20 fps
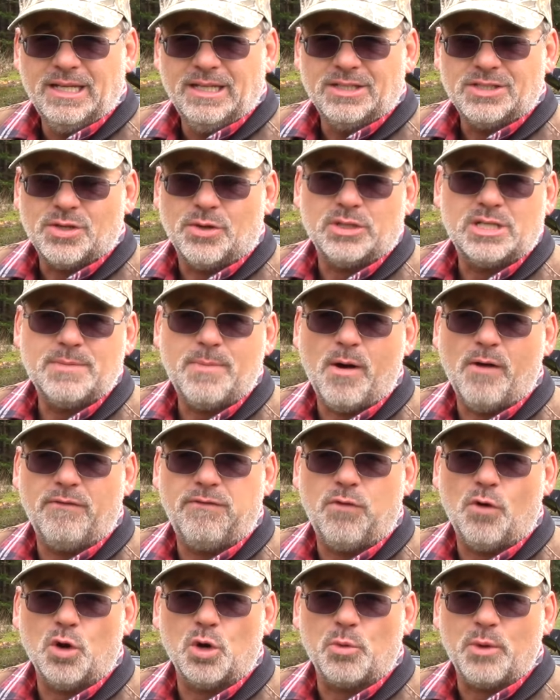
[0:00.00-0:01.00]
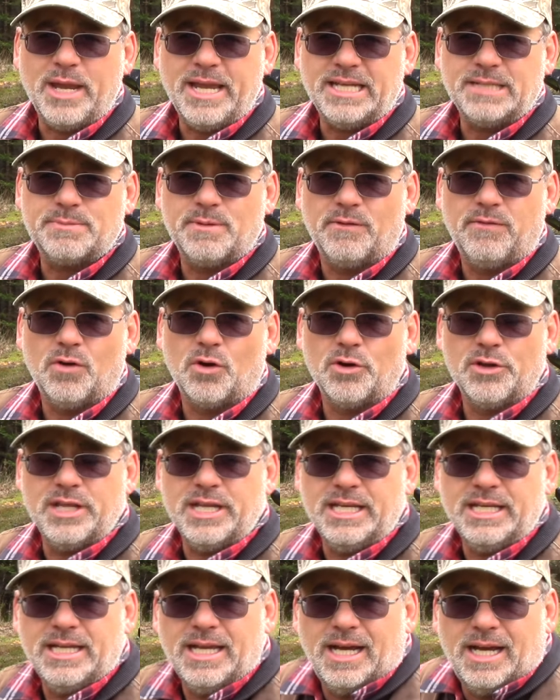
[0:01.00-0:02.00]
So it's about four weeks before
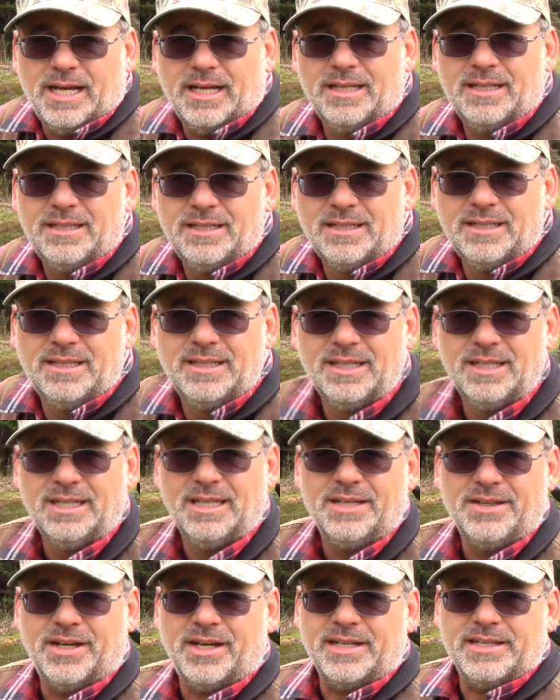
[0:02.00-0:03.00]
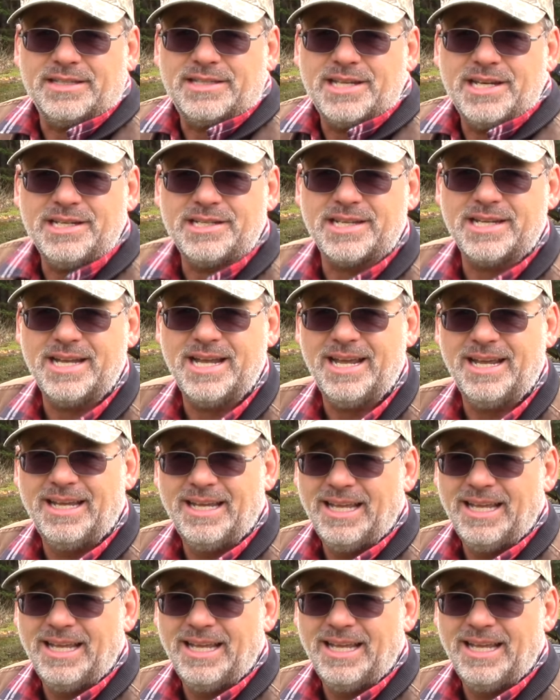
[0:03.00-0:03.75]
the, uh, the hunting season.